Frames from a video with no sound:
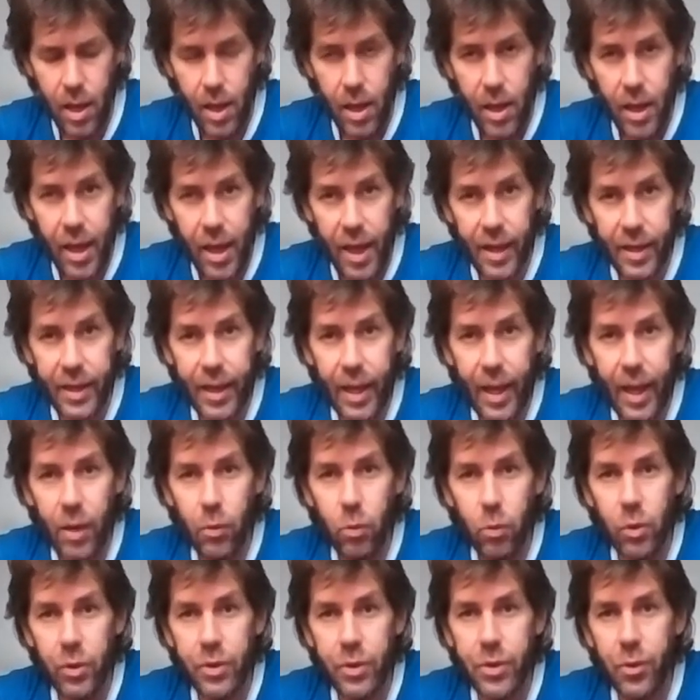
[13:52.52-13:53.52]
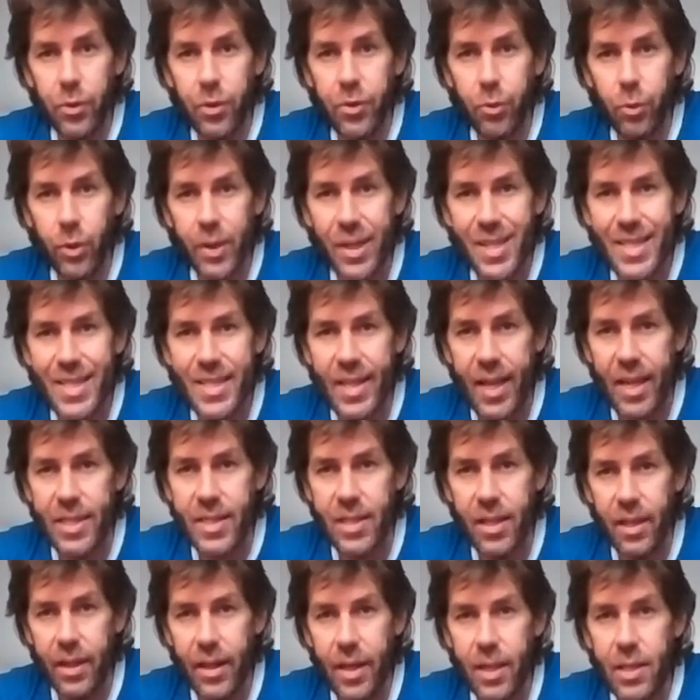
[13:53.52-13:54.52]
And again, we'll do 3 sets
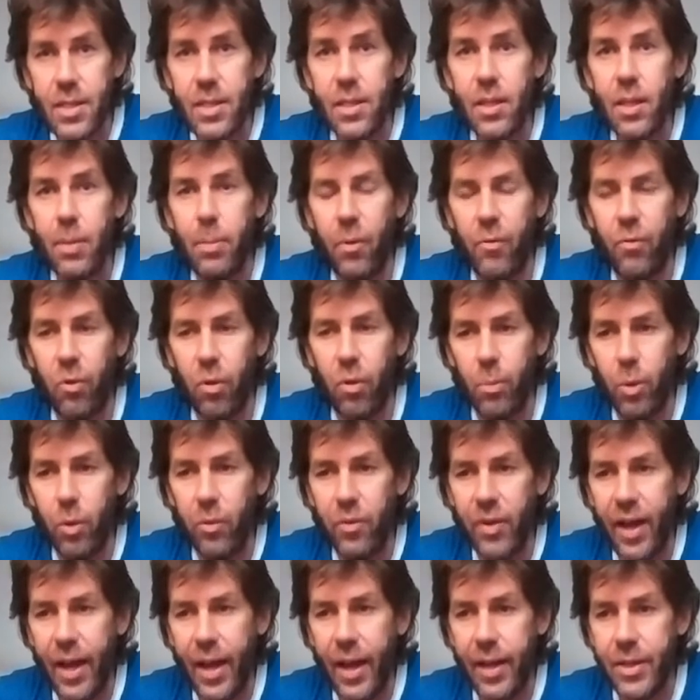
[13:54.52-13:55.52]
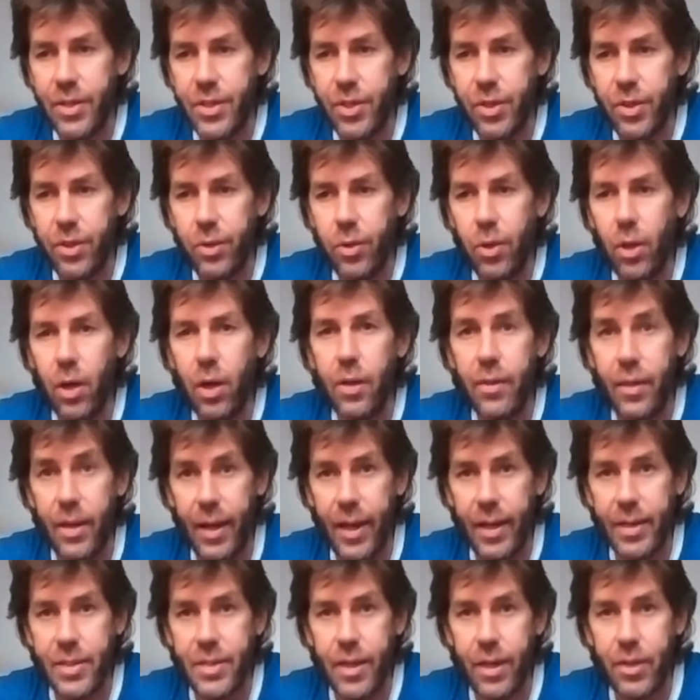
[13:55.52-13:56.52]
of this before moving on to the
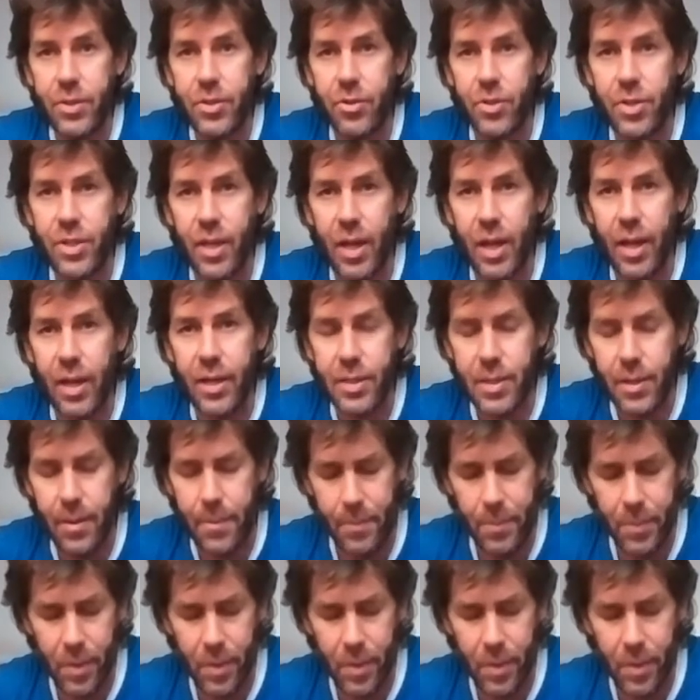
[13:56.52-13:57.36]
next exercise.